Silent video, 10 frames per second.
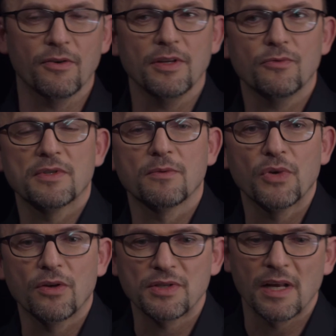it's very
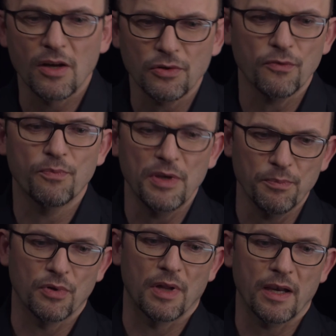interesting because a lot of
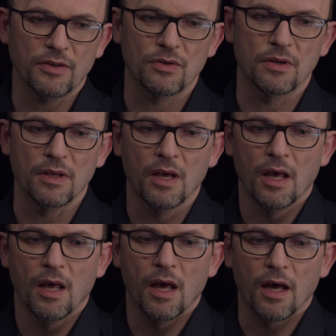people
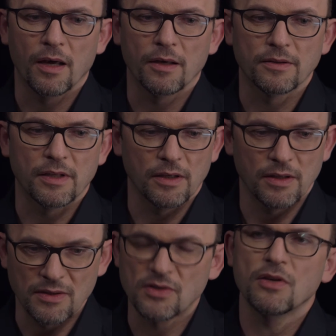actually, uh,
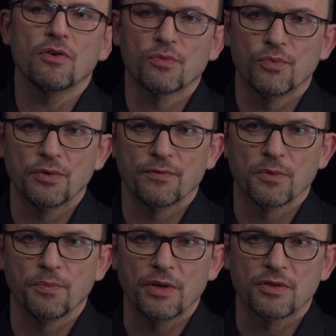they, they see your
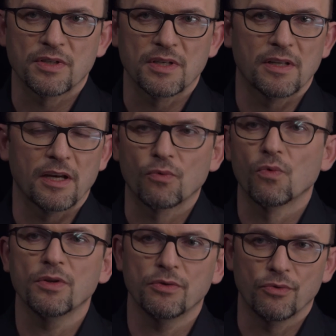beautiful pictures and they
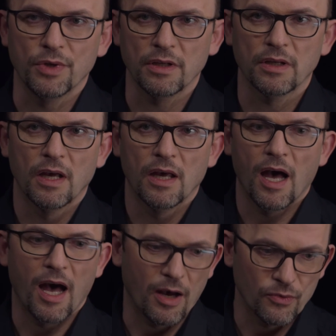are wondering
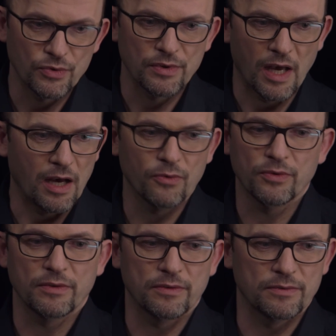how,
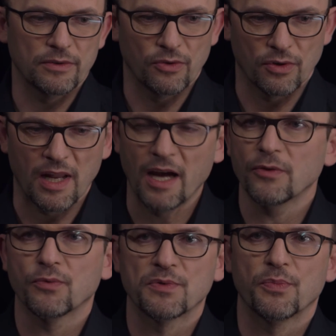how your
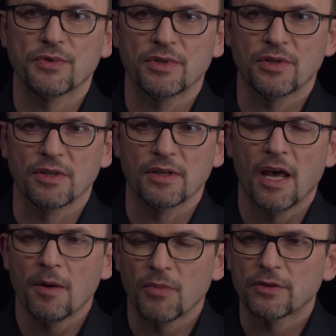light was
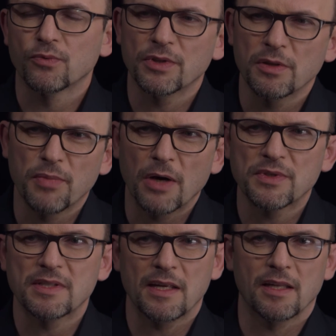positioned. Mm-hmm. But what about